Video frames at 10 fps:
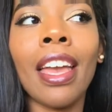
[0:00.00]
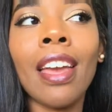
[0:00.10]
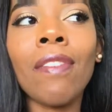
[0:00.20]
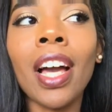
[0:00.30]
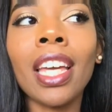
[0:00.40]

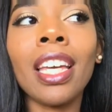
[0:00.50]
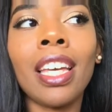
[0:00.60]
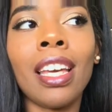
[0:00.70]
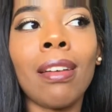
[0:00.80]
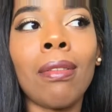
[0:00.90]
If I can
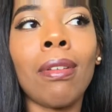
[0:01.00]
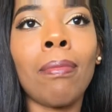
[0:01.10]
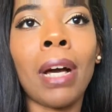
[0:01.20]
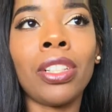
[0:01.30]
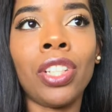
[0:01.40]
get
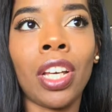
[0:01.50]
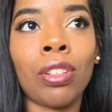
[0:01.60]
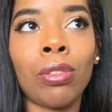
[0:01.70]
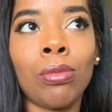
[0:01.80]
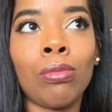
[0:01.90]
my
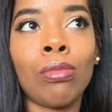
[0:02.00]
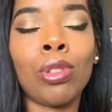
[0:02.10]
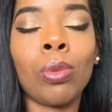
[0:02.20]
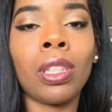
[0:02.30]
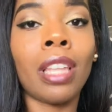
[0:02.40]
channel
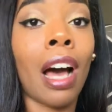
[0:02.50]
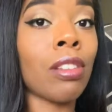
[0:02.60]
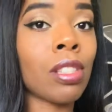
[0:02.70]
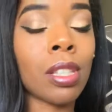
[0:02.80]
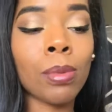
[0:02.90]
to
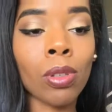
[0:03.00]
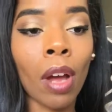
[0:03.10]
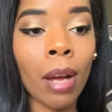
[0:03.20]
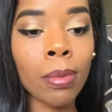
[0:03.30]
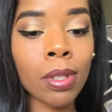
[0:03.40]
1,000
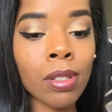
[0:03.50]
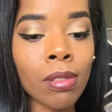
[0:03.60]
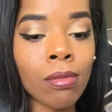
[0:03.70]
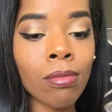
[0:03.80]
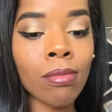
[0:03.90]

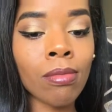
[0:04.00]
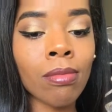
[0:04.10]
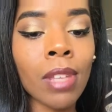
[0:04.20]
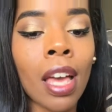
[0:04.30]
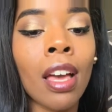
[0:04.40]
subscribers,
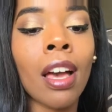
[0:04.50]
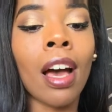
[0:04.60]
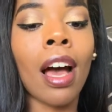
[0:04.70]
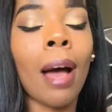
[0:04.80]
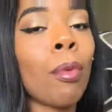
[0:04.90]

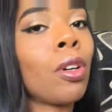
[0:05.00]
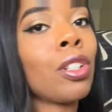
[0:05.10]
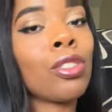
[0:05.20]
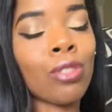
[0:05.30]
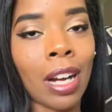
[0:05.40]
I'm
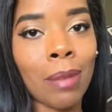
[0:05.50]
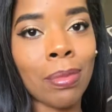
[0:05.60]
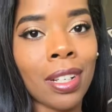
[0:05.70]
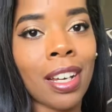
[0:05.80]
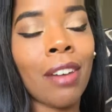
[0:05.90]
gonna drop
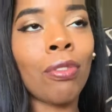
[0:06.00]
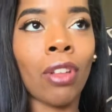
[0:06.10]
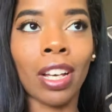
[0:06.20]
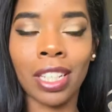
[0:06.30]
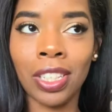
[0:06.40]
a
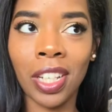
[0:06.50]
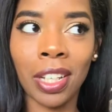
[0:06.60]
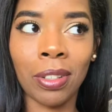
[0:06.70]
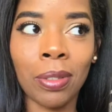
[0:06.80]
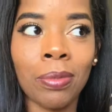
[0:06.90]
vlogging
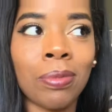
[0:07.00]
channel.